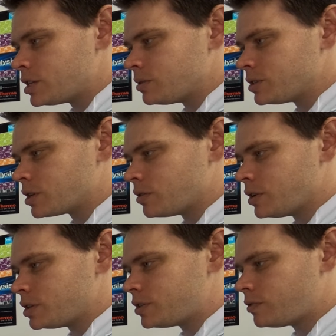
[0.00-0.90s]
so I'm just going
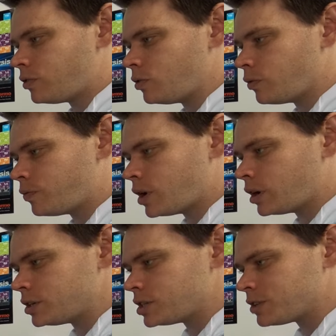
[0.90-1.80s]
to do a
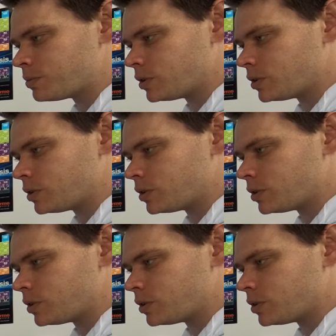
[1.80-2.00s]
final adjustment